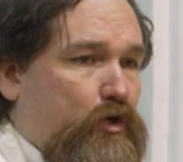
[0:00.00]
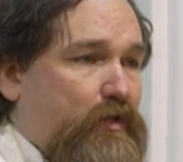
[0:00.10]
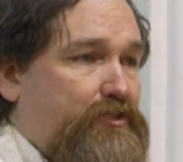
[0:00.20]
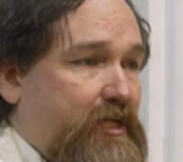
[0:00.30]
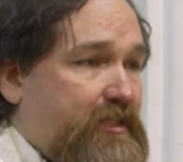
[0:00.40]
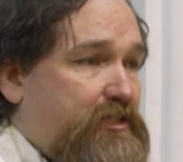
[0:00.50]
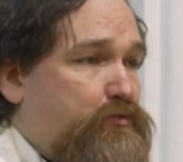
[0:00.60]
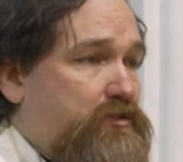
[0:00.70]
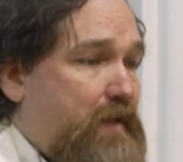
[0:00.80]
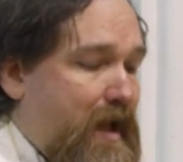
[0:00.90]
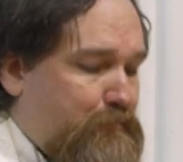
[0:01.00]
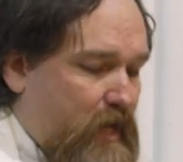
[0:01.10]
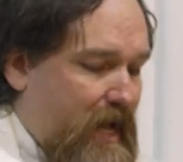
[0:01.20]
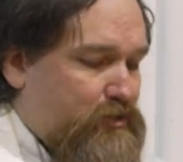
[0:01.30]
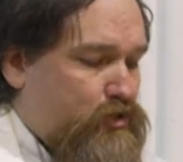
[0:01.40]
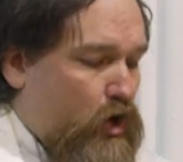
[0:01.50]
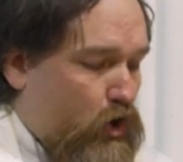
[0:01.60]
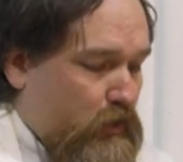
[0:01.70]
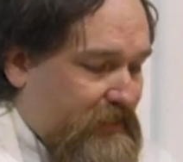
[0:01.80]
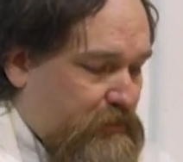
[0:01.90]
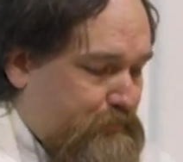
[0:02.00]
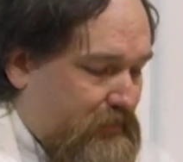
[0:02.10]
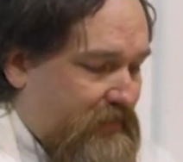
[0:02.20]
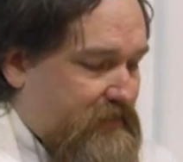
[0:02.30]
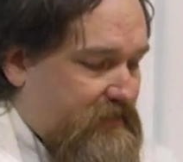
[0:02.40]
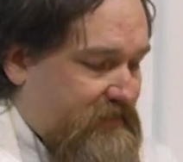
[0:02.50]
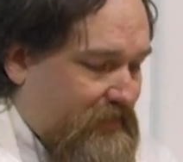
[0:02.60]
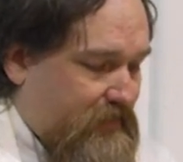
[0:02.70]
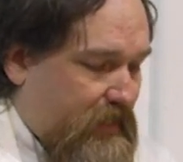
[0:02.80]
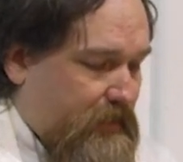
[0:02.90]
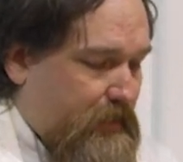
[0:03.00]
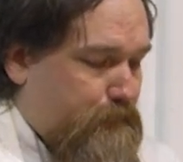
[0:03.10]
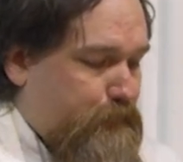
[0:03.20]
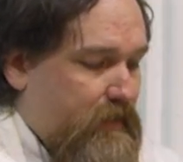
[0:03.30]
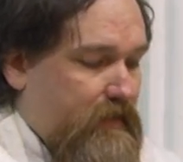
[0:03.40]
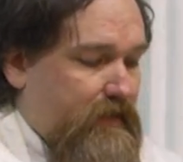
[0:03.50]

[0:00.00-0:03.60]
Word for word: When Jesus was baptized, the Holy Spirit descended on him,